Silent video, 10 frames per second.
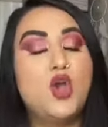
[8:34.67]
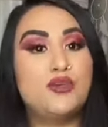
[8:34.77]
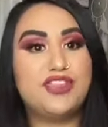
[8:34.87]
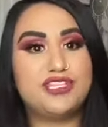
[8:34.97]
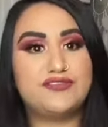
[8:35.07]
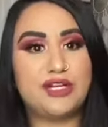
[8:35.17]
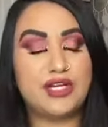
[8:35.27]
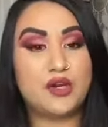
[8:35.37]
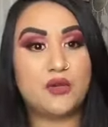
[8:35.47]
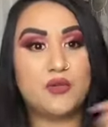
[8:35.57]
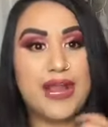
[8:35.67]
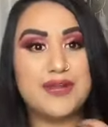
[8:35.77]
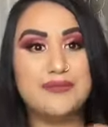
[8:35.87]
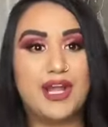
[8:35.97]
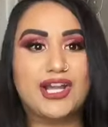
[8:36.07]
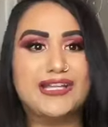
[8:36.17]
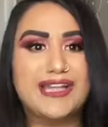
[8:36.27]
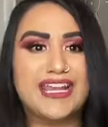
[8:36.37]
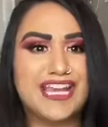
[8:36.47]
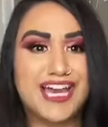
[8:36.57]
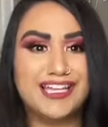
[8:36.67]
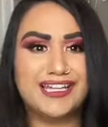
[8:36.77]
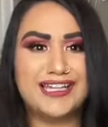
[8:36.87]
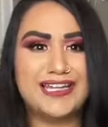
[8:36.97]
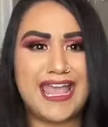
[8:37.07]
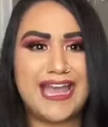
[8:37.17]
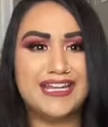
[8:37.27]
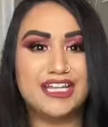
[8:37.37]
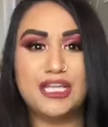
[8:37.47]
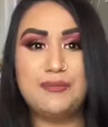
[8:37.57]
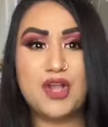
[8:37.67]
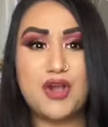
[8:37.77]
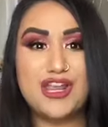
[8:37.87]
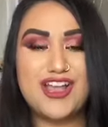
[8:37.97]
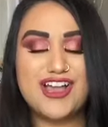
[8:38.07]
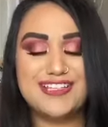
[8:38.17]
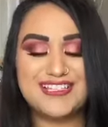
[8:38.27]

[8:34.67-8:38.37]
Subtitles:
with this very cranberry like lid and lip going on.